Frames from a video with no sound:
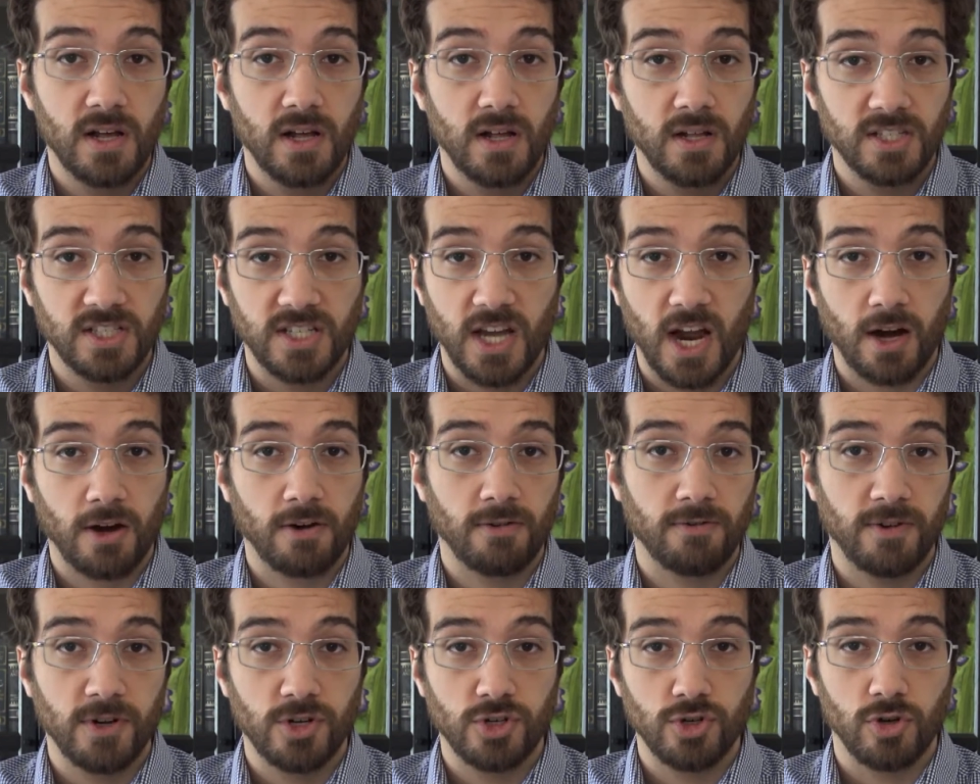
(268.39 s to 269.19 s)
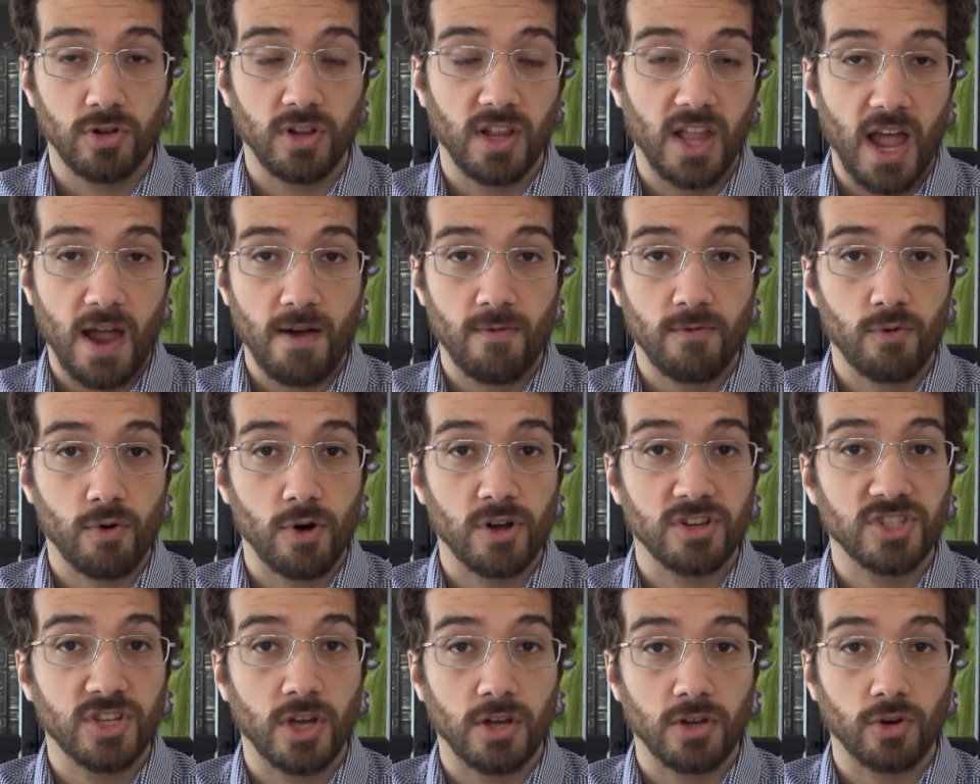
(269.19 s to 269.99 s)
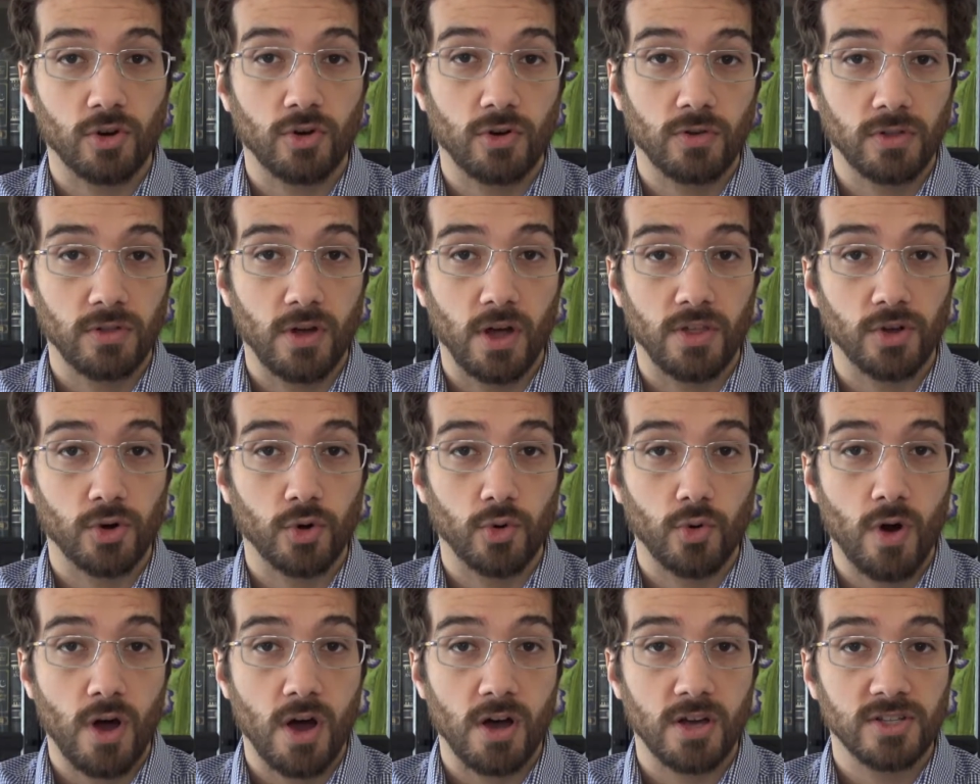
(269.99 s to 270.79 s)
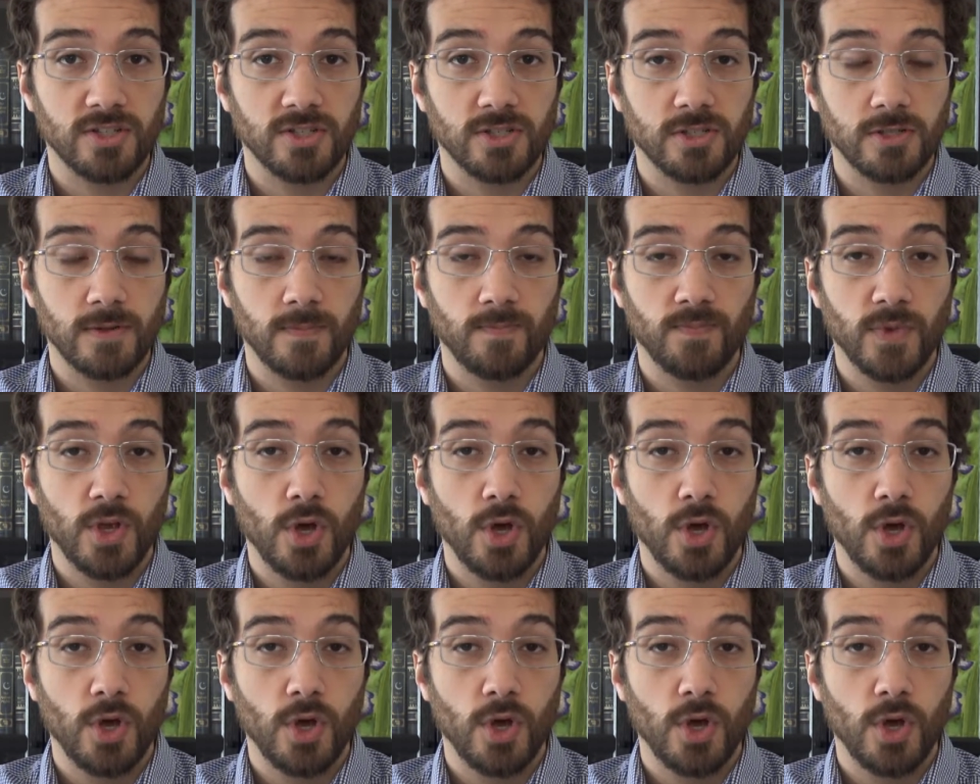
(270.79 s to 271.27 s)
sacrificial lamb for us on the cross,